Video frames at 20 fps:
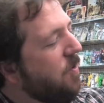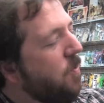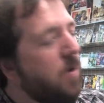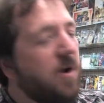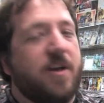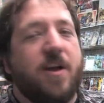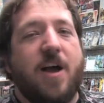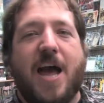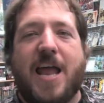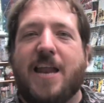
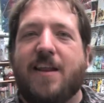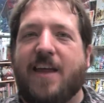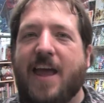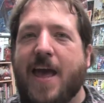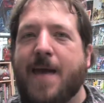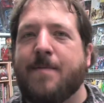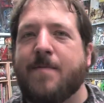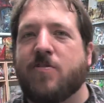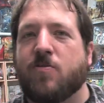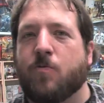What kind of
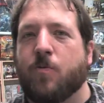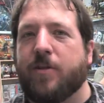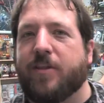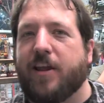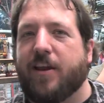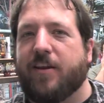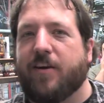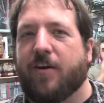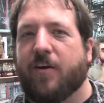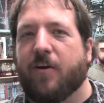damage would
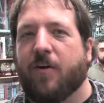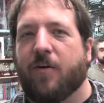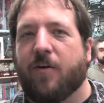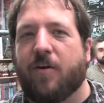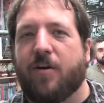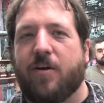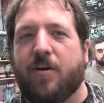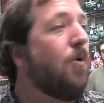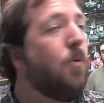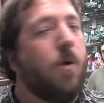they do?
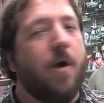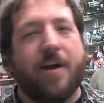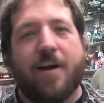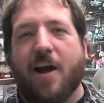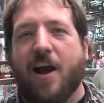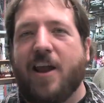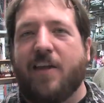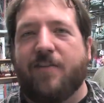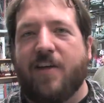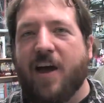What
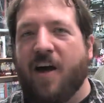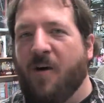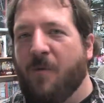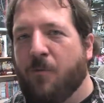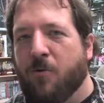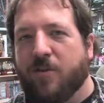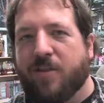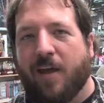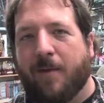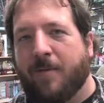kind of
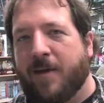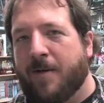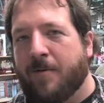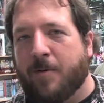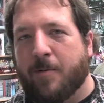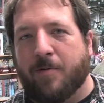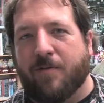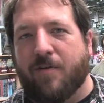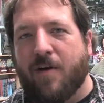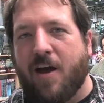help would they be able
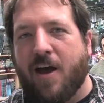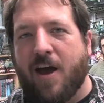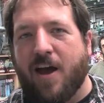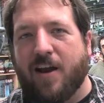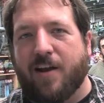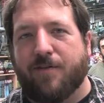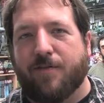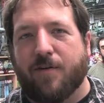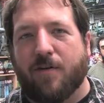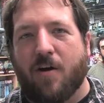to
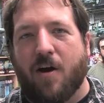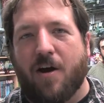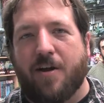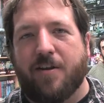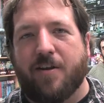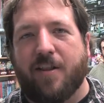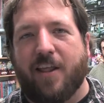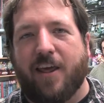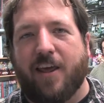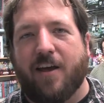provide if they're
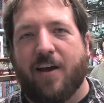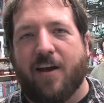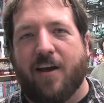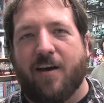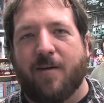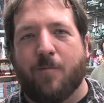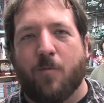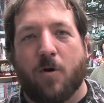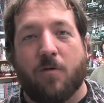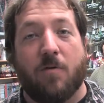on
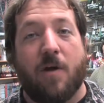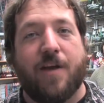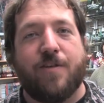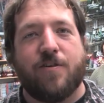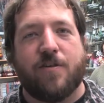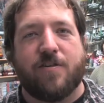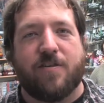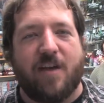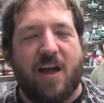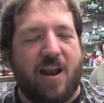the more
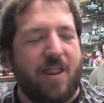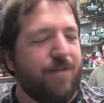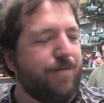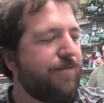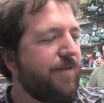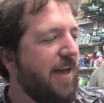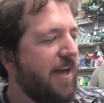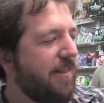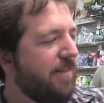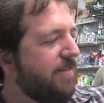righteous side of the
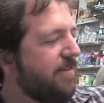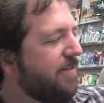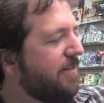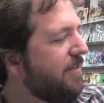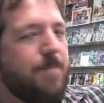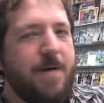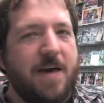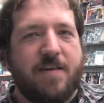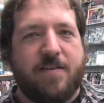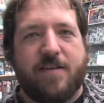fence?
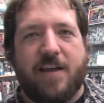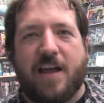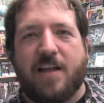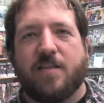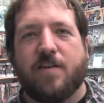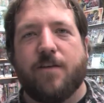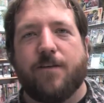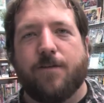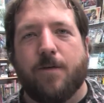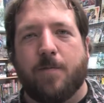Best
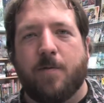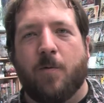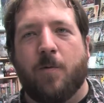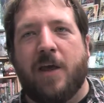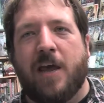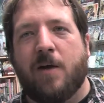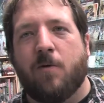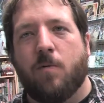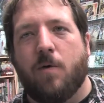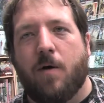answer from the
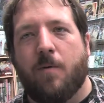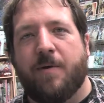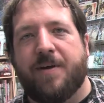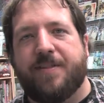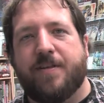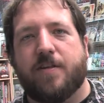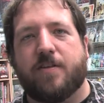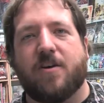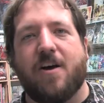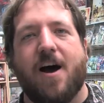week will
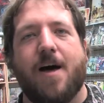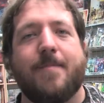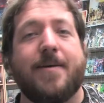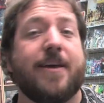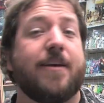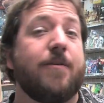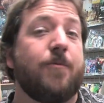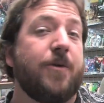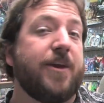win this comic.